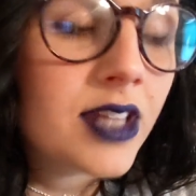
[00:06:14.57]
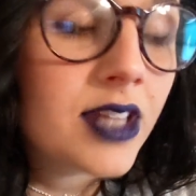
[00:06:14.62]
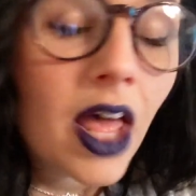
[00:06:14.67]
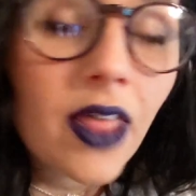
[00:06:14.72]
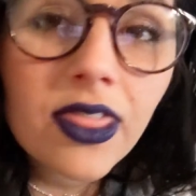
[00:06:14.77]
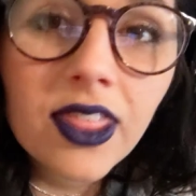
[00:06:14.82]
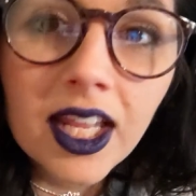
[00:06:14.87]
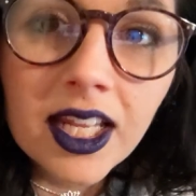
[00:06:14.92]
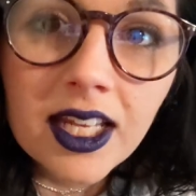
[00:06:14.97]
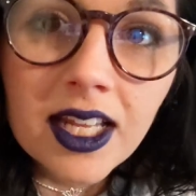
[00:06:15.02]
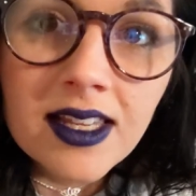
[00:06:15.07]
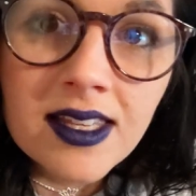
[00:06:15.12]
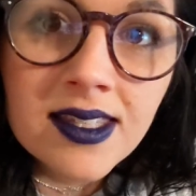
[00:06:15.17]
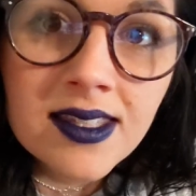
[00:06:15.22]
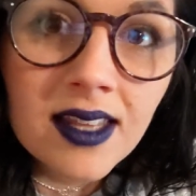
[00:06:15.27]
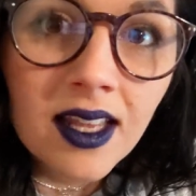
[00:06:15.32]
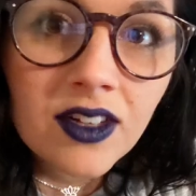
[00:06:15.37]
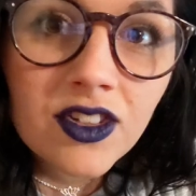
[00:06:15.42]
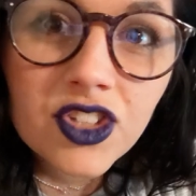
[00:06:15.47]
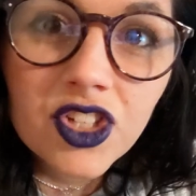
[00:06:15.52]

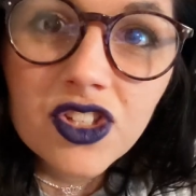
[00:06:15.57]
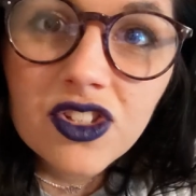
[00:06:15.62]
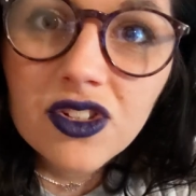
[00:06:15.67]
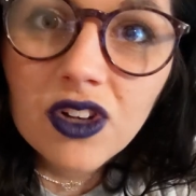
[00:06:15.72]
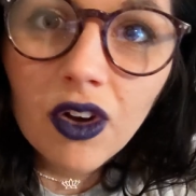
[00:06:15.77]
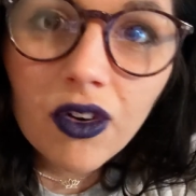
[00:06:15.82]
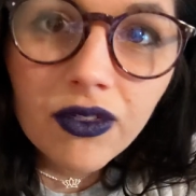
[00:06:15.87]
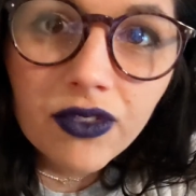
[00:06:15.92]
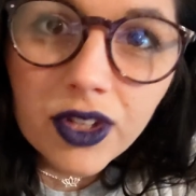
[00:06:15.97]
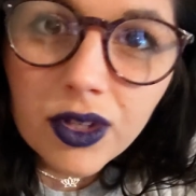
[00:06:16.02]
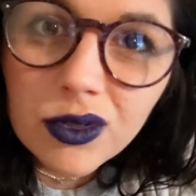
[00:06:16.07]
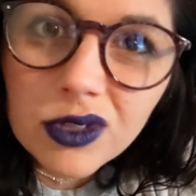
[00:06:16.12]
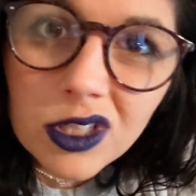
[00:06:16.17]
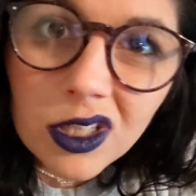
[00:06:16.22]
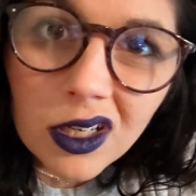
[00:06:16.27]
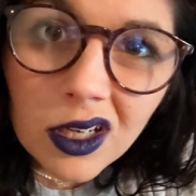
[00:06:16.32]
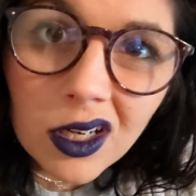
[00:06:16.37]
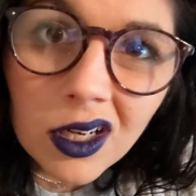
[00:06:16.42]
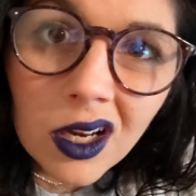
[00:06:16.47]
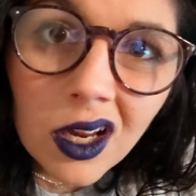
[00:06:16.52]
nothingness and just no
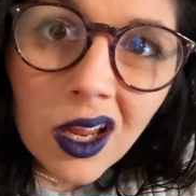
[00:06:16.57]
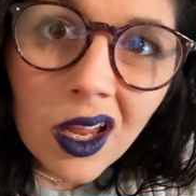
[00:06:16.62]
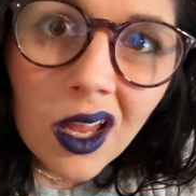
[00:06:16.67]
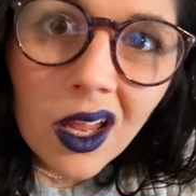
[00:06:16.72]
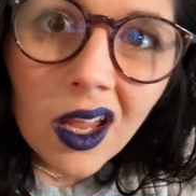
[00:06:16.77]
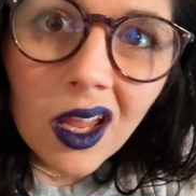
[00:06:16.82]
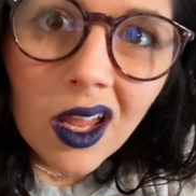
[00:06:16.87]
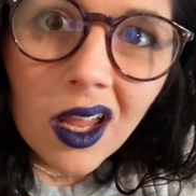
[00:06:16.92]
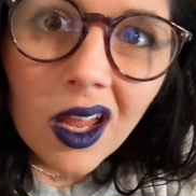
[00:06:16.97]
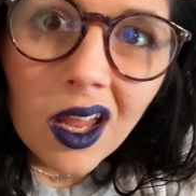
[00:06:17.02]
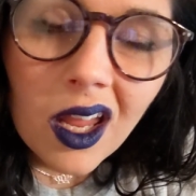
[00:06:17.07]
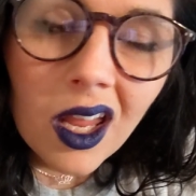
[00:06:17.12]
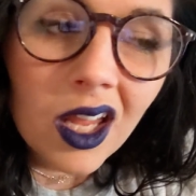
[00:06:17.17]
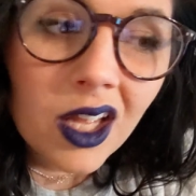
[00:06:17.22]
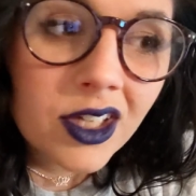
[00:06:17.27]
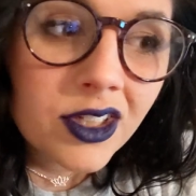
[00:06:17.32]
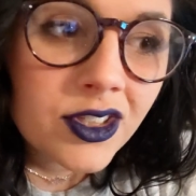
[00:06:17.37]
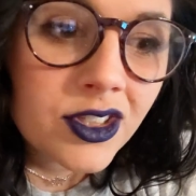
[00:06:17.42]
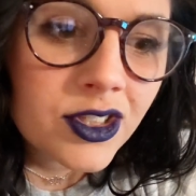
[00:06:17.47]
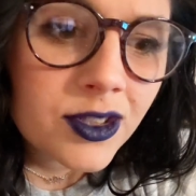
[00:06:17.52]
future.
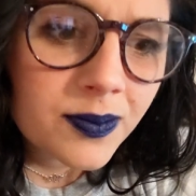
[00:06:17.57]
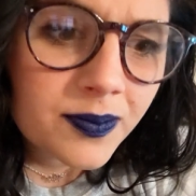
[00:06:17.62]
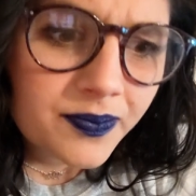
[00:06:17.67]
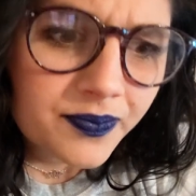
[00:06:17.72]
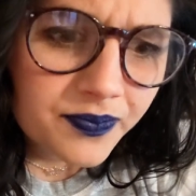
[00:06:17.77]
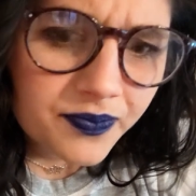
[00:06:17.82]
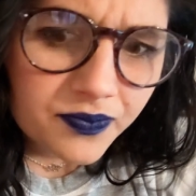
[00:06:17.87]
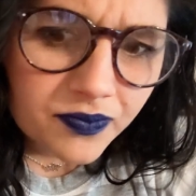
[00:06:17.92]
And